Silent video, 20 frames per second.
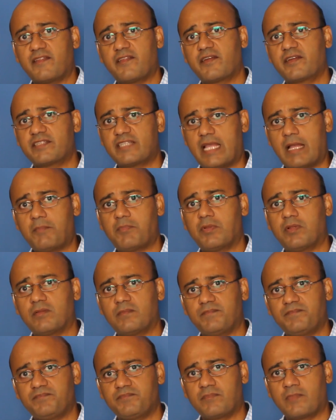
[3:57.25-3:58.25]
example.
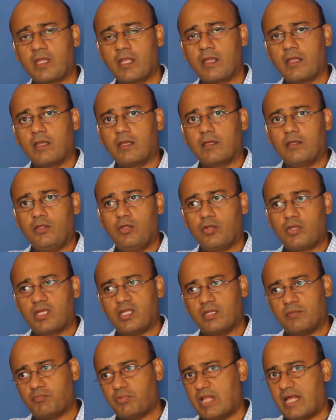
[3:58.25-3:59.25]
You
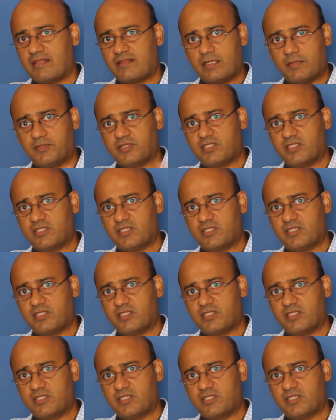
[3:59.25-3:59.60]
can plot them on the